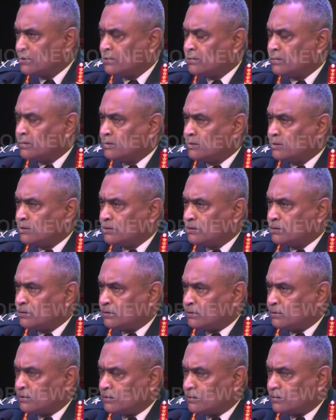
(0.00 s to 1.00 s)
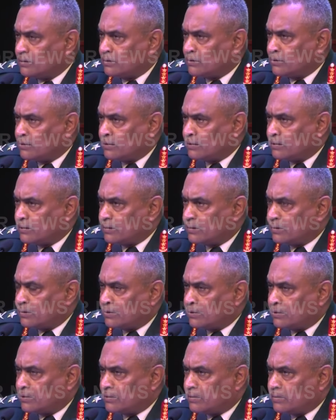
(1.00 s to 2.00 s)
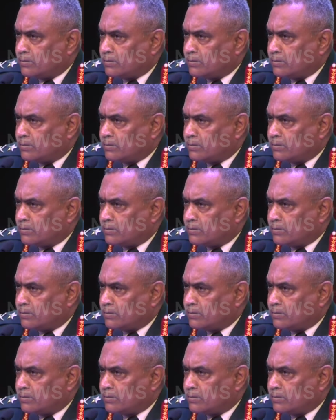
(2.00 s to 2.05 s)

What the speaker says: (silence)